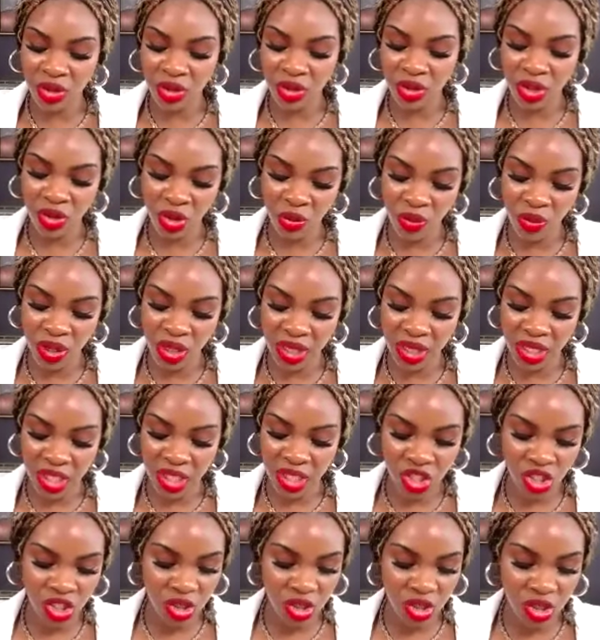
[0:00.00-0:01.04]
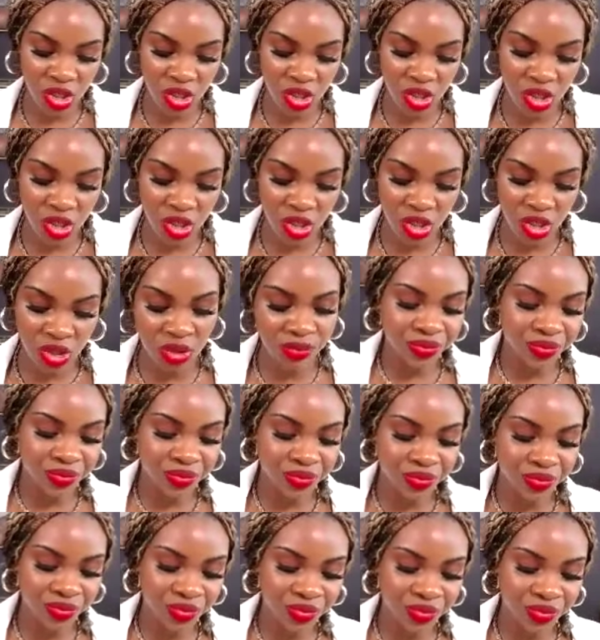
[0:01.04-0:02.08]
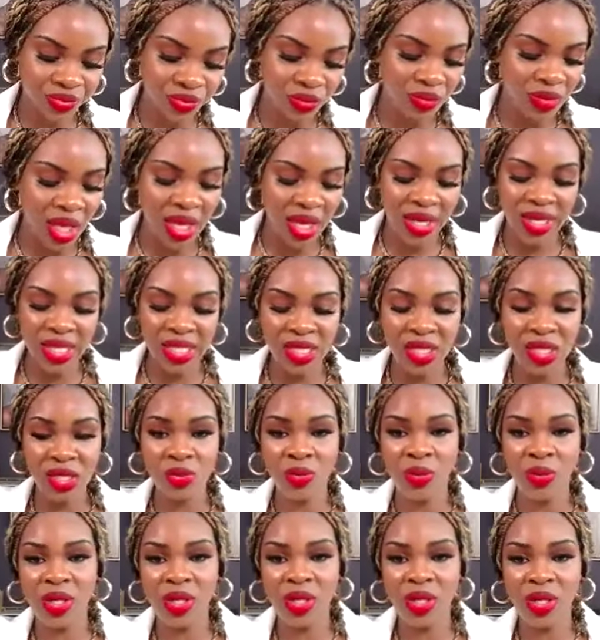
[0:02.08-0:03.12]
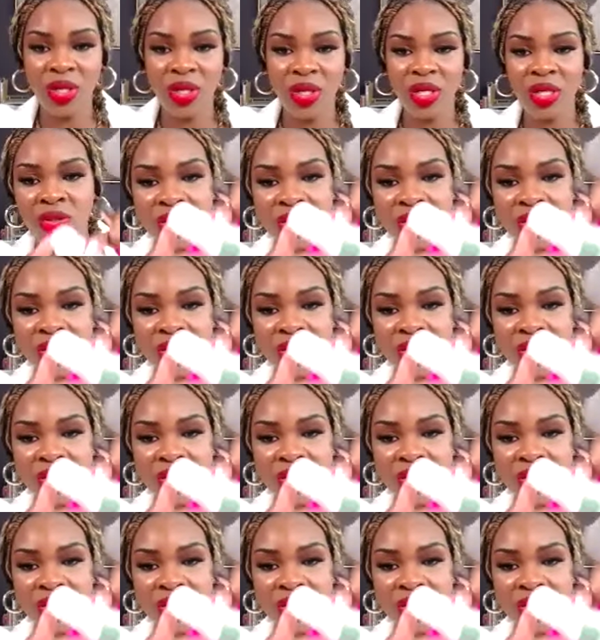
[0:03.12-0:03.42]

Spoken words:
So the donor will initial. And this is what it